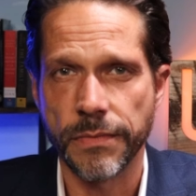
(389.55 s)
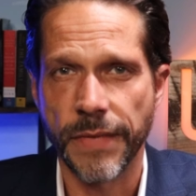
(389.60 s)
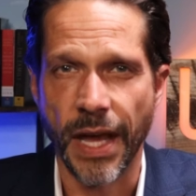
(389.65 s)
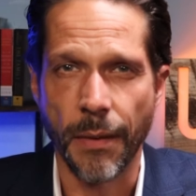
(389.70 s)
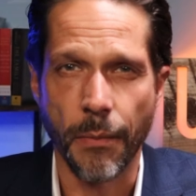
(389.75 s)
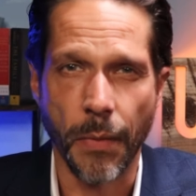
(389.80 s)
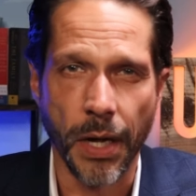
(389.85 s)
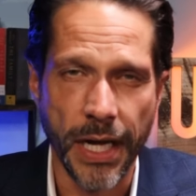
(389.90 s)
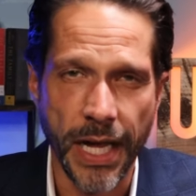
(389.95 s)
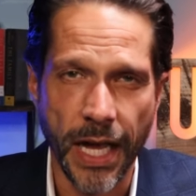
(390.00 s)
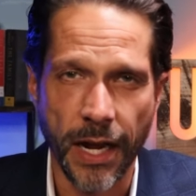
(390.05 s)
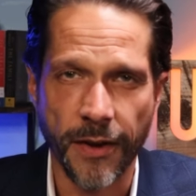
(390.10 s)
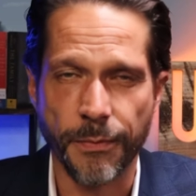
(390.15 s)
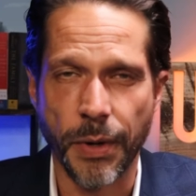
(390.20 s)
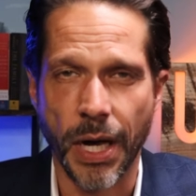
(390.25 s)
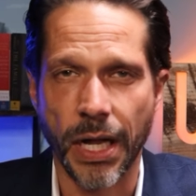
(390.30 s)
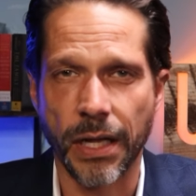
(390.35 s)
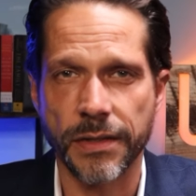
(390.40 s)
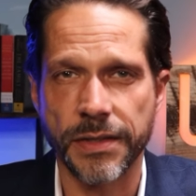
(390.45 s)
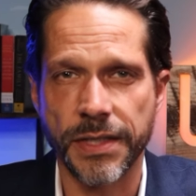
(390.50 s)
get money out of
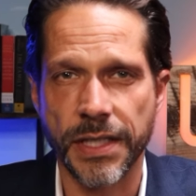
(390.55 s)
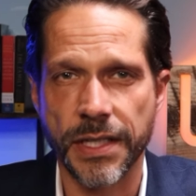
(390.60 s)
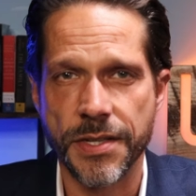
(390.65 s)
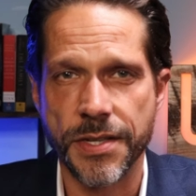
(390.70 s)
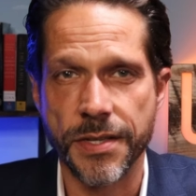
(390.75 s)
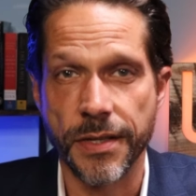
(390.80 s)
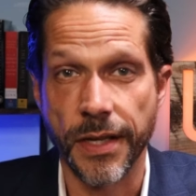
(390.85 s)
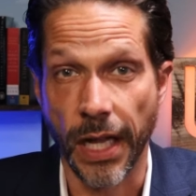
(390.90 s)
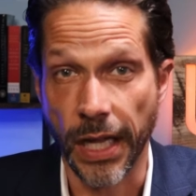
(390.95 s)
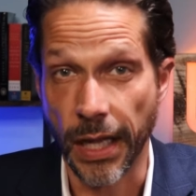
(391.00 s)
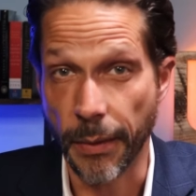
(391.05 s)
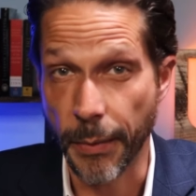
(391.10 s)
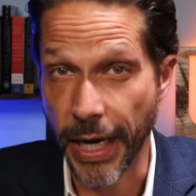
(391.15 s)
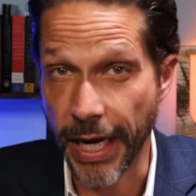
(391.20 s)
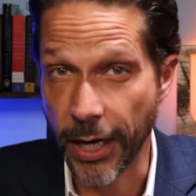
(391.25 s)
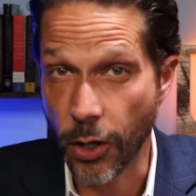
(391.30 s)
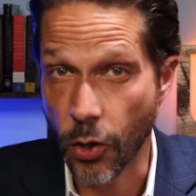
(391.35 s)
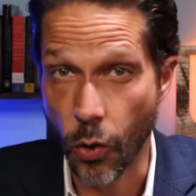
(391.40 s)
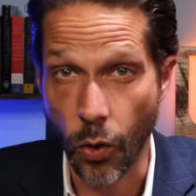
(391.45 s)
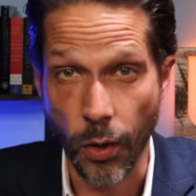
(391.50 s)
politics,
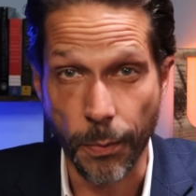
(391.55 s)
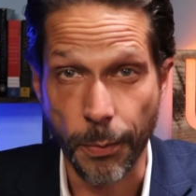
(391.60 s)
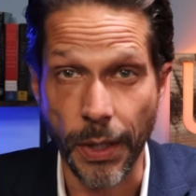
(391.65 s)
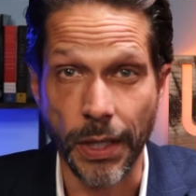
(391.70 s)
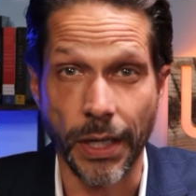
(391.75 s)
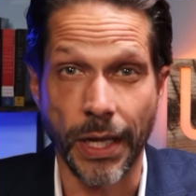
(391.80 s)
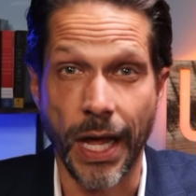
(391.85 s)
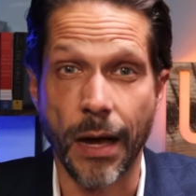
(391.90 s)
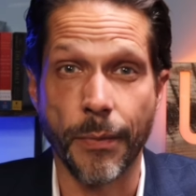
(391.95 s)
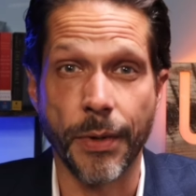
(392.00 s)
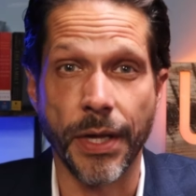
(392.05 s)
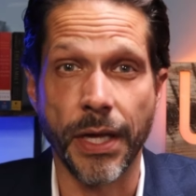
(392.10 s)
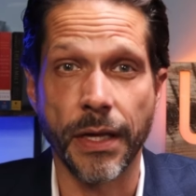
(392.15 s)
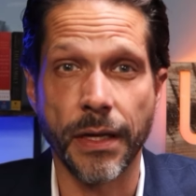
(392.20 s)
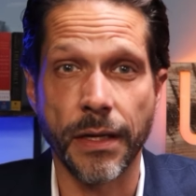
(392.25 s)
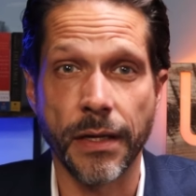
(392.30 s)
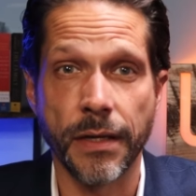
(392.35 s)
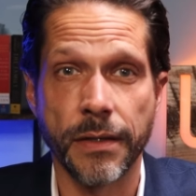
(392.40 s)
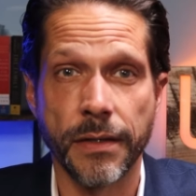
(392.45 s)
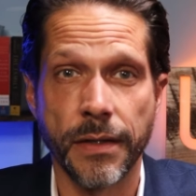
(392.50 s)
eliminate corporate
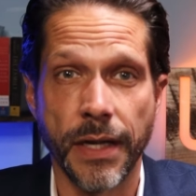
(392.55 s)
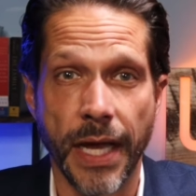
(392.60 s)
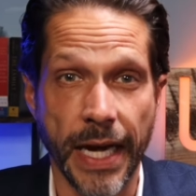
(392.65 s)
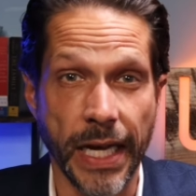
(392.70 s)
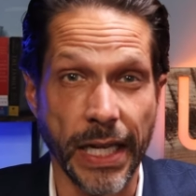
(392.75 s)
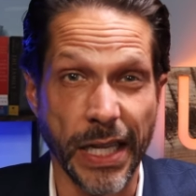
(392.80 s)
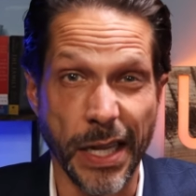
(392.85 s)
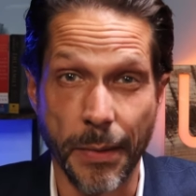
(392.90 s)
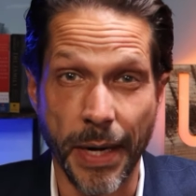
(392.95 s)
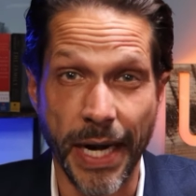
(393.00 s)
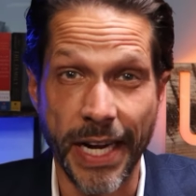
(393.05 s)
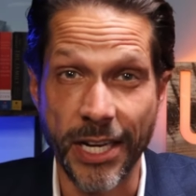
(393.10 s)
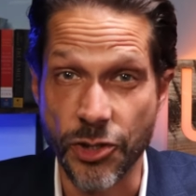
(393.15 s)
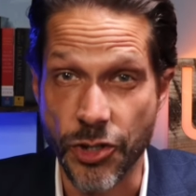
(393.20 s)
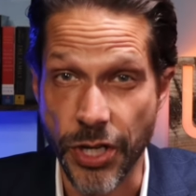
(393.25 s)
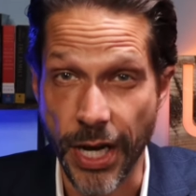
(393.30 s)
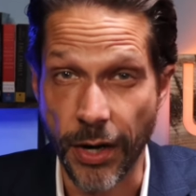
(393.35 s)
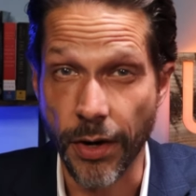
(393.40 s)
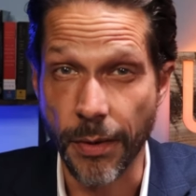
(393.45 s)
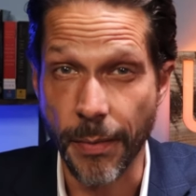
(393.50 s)
lobbying, and eliminate
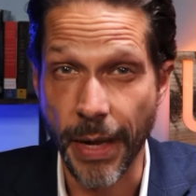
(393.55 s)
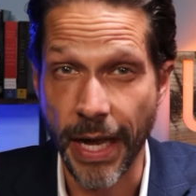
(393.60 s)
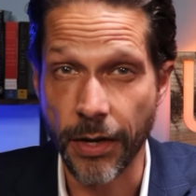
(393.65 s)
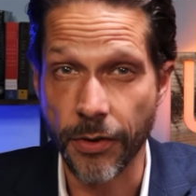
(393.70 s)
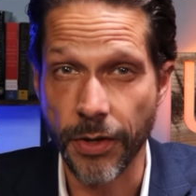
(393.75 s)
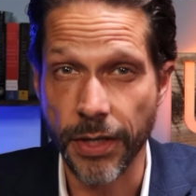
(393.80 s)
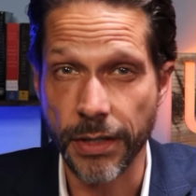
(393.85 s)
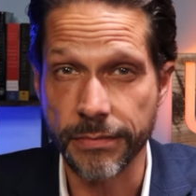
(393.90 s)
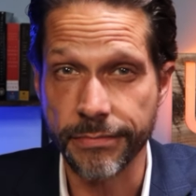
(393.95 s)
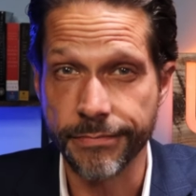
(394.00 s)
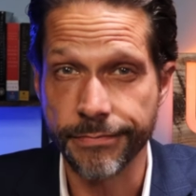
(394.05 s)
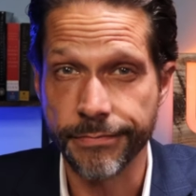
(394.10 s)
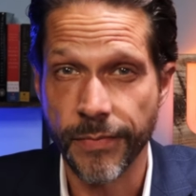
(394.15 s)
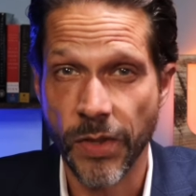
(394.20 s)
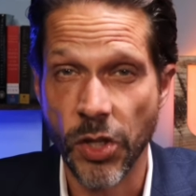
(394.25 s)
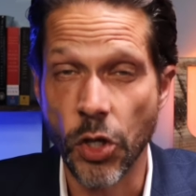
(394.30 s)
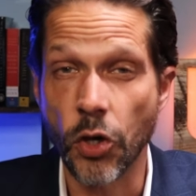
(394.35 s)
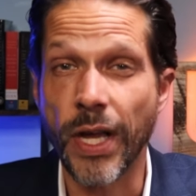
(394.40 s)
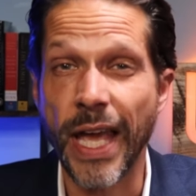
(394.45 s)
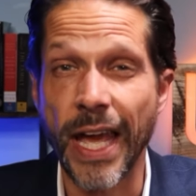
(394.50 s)
gerrymandering,
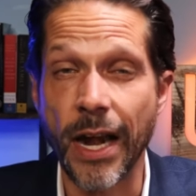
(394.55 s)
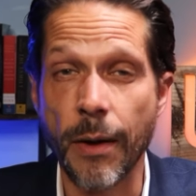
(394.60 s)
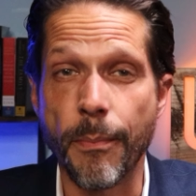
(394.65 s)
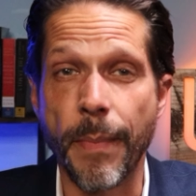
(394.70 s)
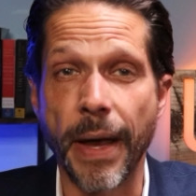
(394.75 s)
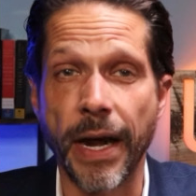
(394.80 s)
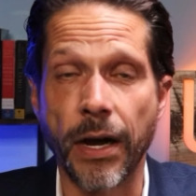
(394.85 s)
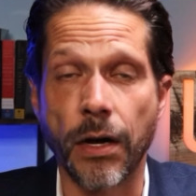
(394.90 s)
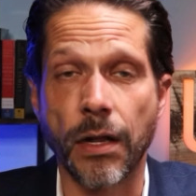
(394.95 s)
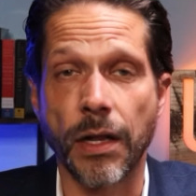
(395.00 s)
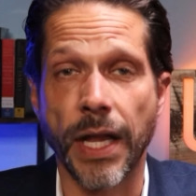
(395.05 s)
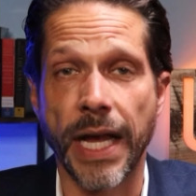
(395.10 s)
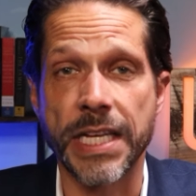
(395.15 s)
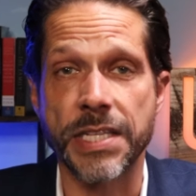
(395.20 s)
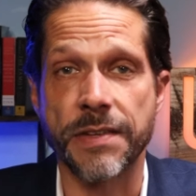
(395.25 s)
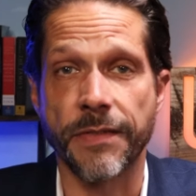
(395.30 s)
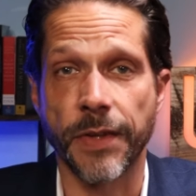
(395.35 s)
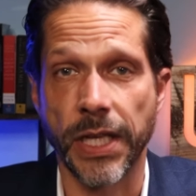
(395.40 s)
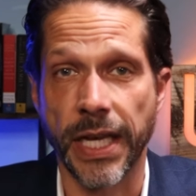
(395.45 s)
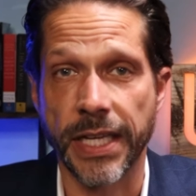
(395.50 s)
you'll get a better
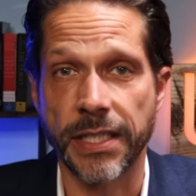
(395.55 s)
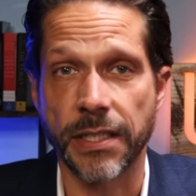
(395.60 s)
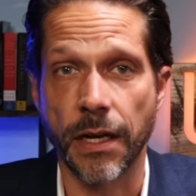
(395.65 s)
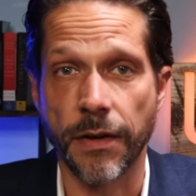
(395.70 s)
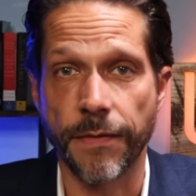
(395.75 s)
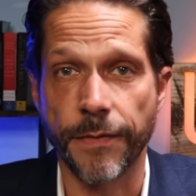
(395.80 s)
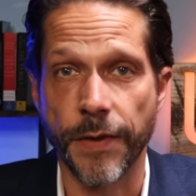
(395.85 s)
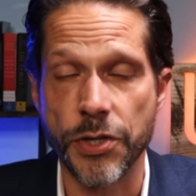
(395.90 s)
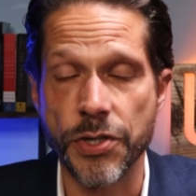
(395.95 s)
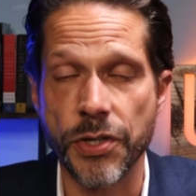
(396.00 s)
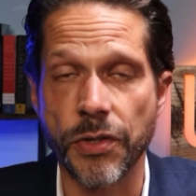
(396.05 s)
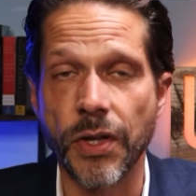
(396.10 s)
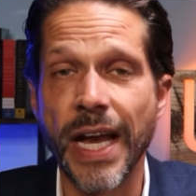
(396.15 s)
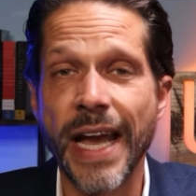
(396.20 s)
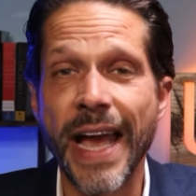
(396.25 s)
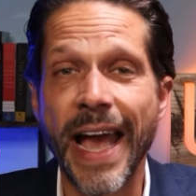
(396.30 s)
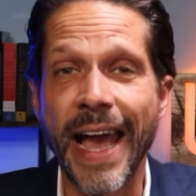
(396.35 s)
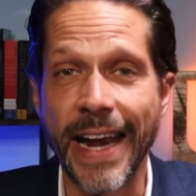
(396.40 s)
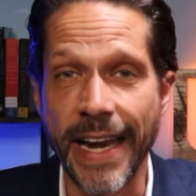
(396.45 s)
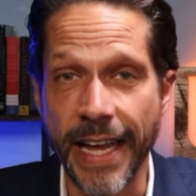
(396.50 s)
class of elected official,
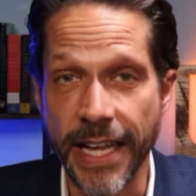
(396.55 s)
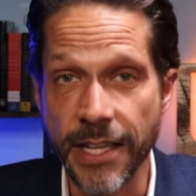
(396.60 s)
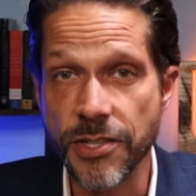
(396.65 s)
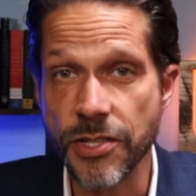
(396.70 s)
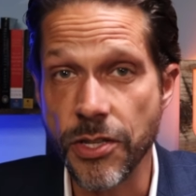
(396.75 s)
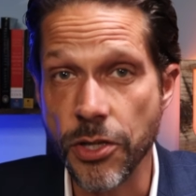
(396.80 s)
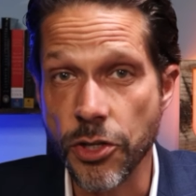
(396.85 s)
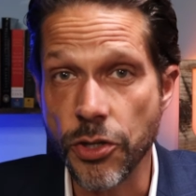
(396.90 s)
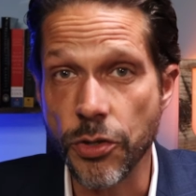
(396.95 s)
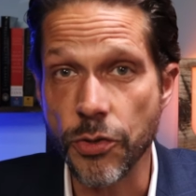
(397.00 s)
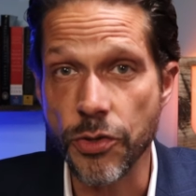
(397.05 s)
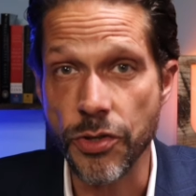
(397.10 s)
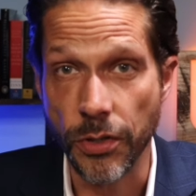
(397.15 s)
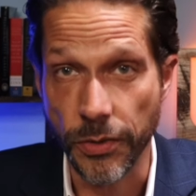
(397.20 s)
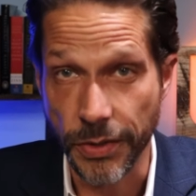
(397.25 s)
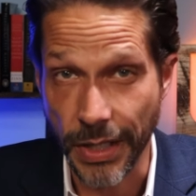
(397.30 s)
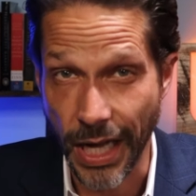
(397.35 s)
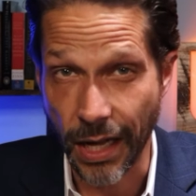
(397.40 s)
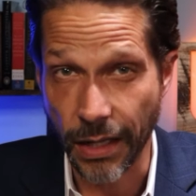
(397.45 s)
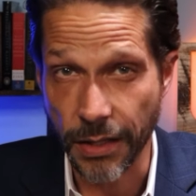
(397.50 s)
and
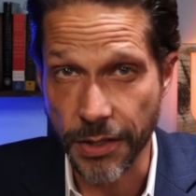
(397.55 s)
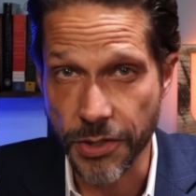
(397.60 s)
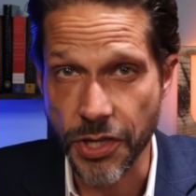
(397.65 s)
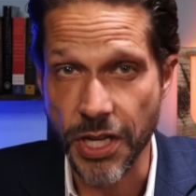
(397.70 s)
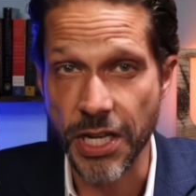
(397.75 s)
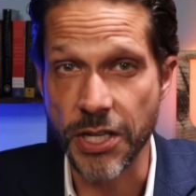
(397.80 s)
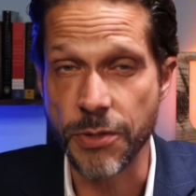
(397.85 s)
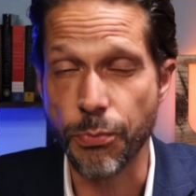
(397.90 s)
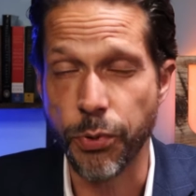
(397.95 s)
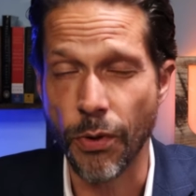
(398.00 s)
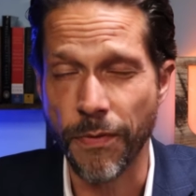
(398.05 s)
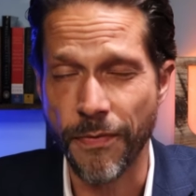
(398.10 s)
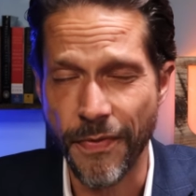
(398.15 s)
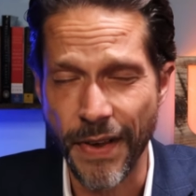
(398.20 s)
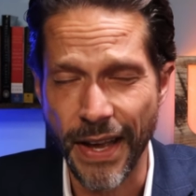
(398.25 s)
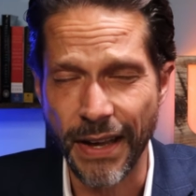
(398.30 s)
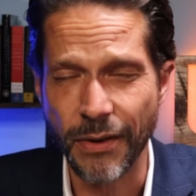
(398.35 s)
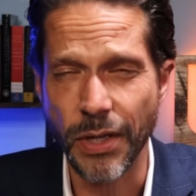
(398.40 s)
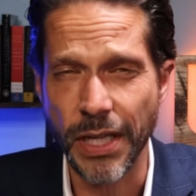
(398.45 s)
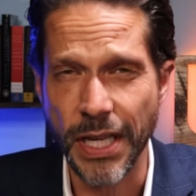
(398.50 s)
institutional knowledge is
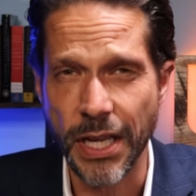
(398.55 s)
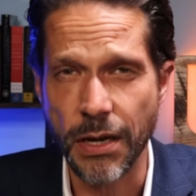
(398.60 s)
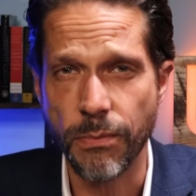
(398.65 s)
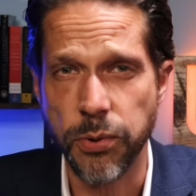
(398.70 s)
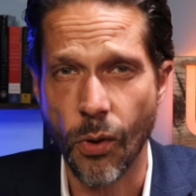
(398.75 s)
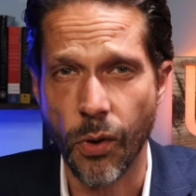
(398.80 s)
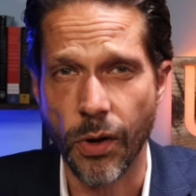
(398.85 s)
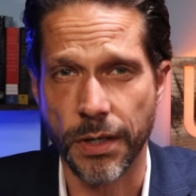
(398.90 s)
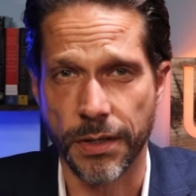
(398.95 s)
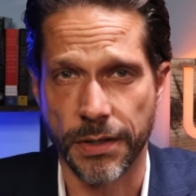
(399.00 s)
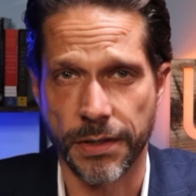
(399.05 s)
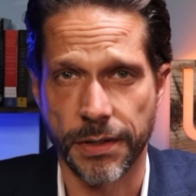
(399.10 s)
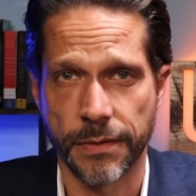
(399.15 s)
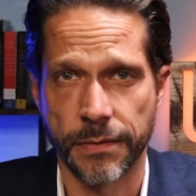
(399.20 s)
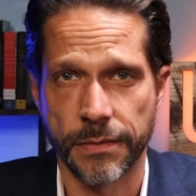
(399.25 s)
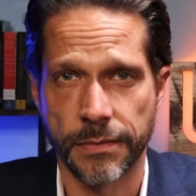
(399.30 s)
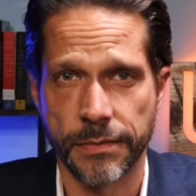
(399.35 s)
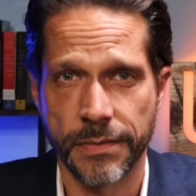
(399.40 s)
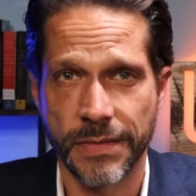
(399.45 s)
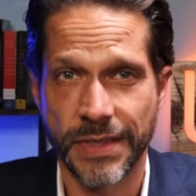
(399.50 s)
profoundly important.
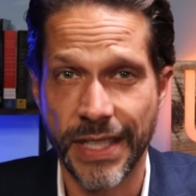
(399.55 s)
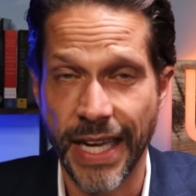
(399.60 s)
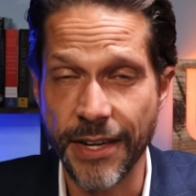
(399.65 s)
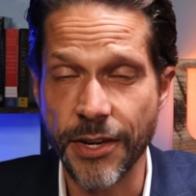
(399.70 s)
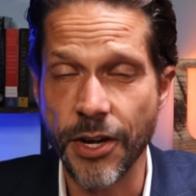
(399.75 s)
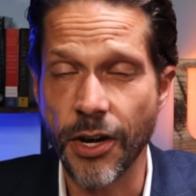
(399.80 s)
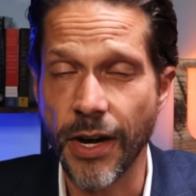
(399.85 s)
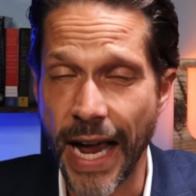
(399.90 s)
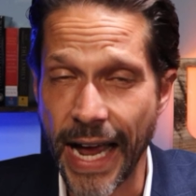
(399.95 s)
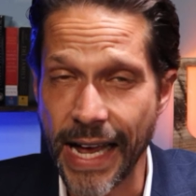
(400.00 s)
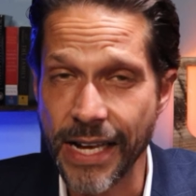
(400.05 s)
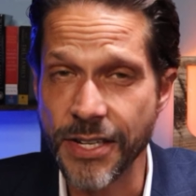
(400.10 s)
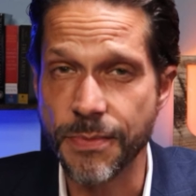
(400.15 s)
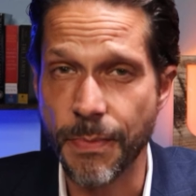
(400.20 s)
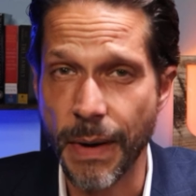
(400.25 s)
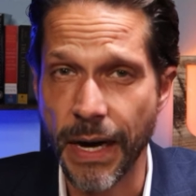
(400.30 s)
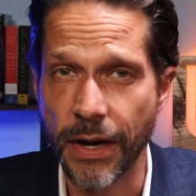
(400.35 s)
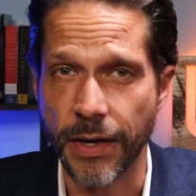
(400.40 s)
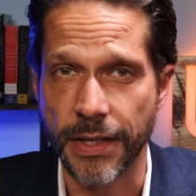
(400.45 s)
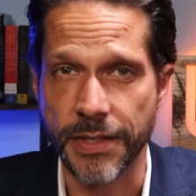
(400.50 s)
Tenure
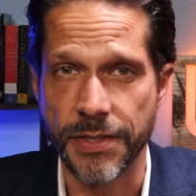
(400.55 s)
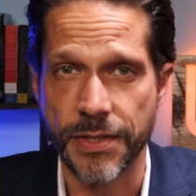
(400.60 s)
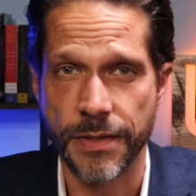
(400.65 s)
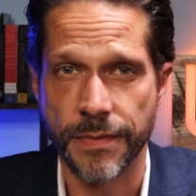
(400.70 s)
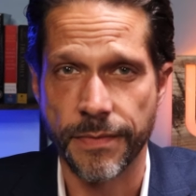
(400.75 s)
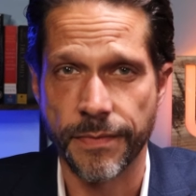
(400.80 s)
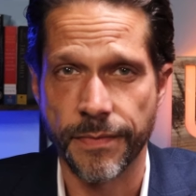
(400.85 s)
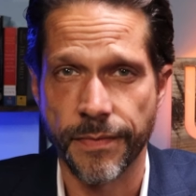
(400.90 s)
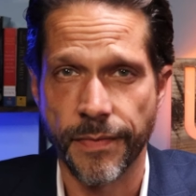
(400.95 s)
has merits.